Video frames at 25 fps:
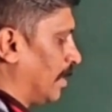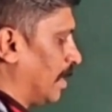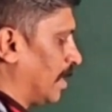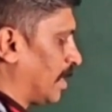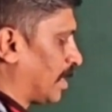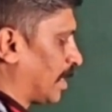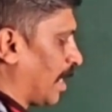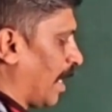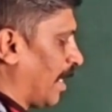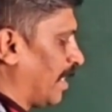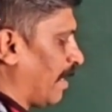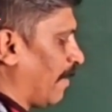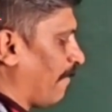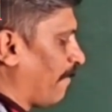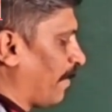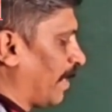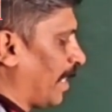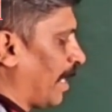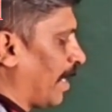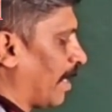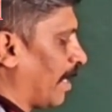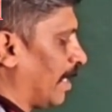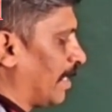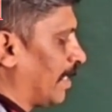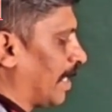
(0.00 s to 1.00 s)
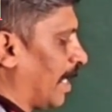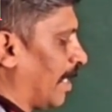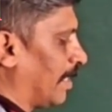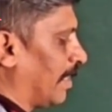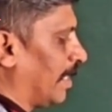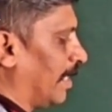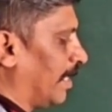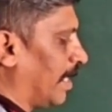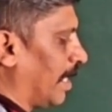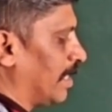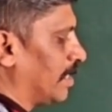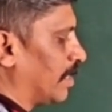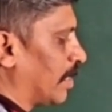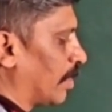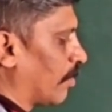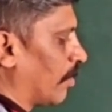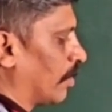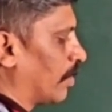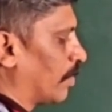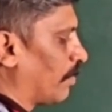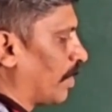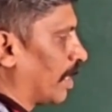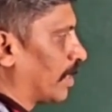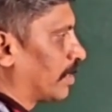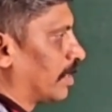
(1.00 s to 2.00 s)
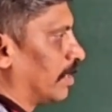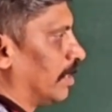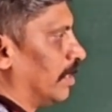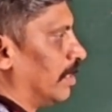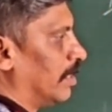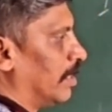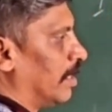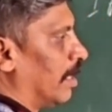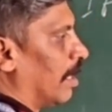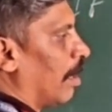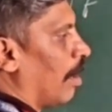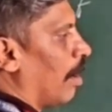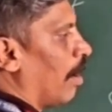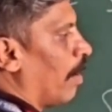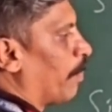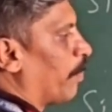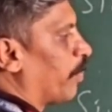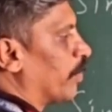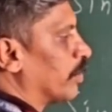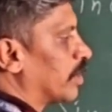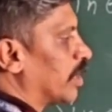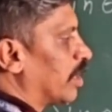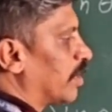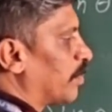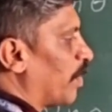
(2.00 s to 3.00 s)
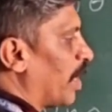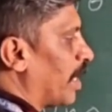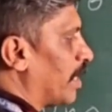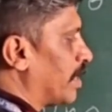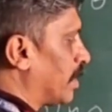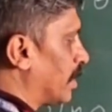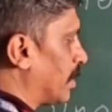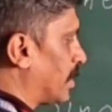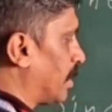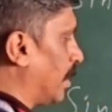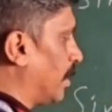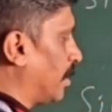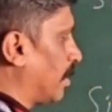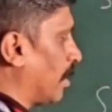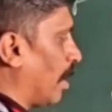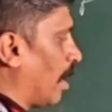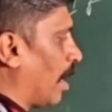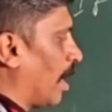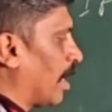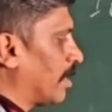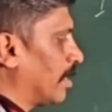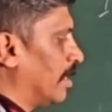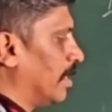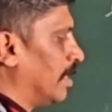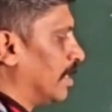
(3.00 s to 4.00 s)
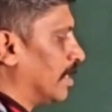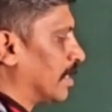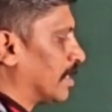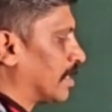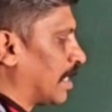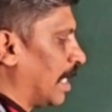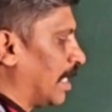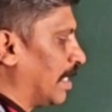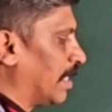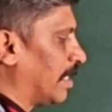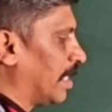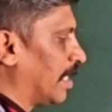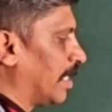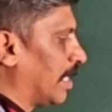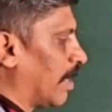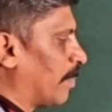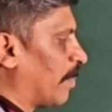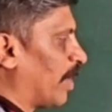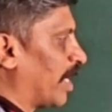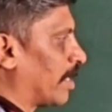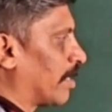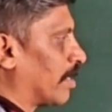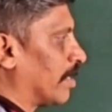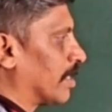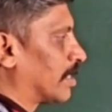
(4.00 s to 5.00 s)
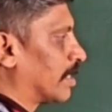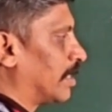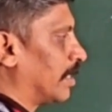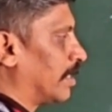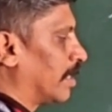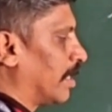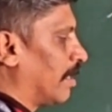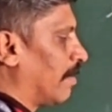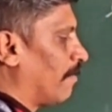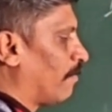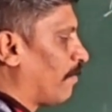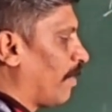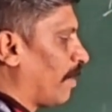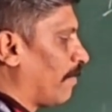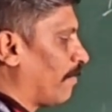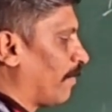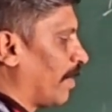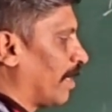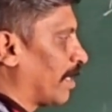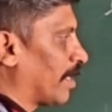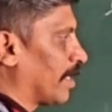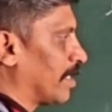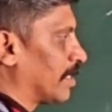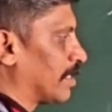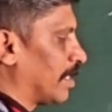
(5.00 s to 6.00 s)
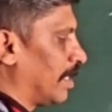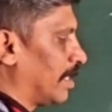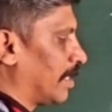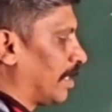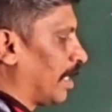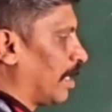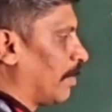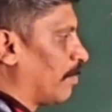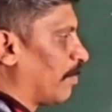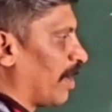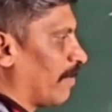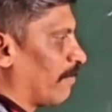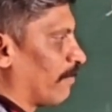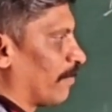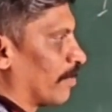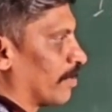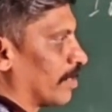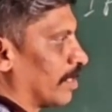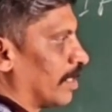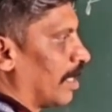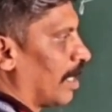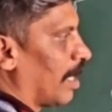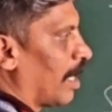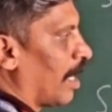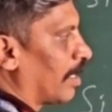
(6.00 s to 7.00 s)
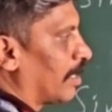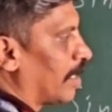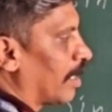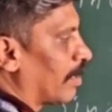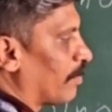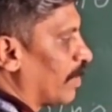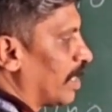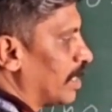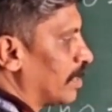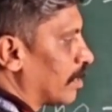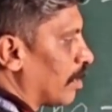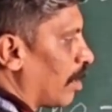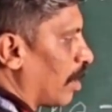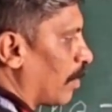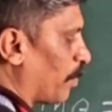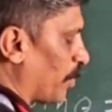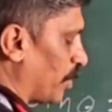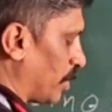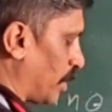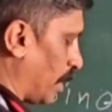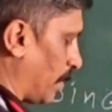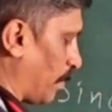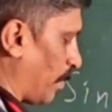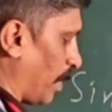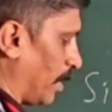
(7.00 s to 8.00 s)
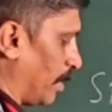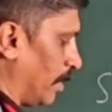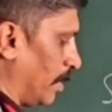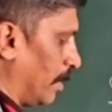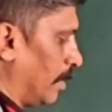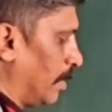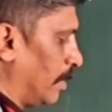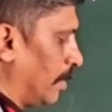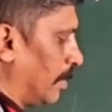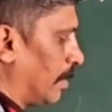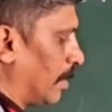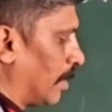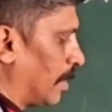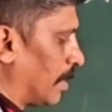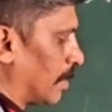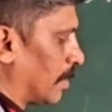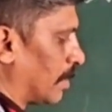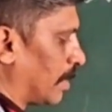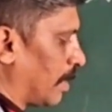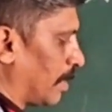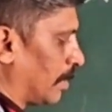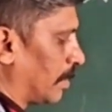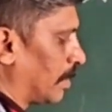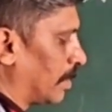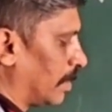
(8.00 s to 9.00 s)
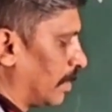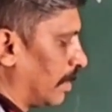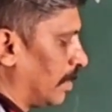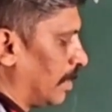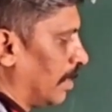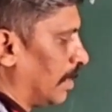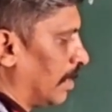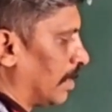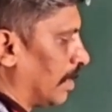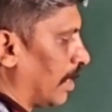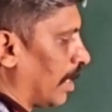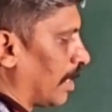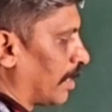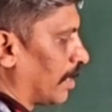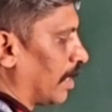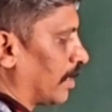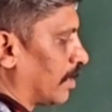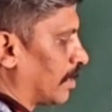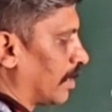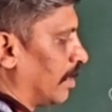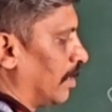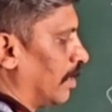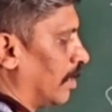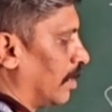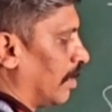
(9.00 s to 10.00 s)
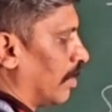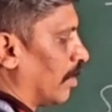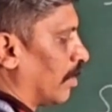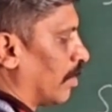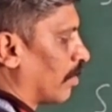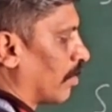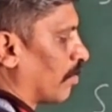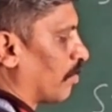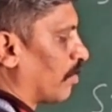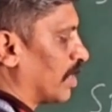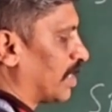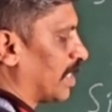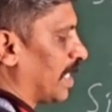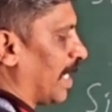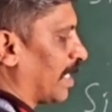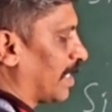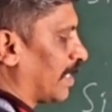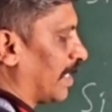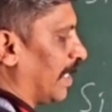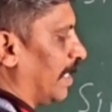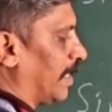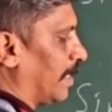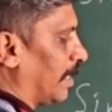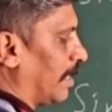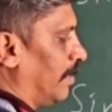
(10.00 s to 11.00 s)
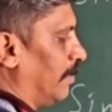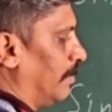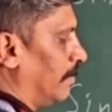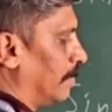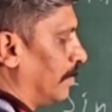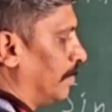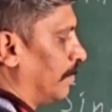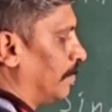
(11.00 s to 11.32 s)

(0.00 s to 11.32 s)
The tan of an angle, tan theta is equal to what? Opposite by adjacent or sin theta by cos theta. 5 cancel, 3 by 4. Otherwise, opposite by adjacent. Like that. Cosec theta.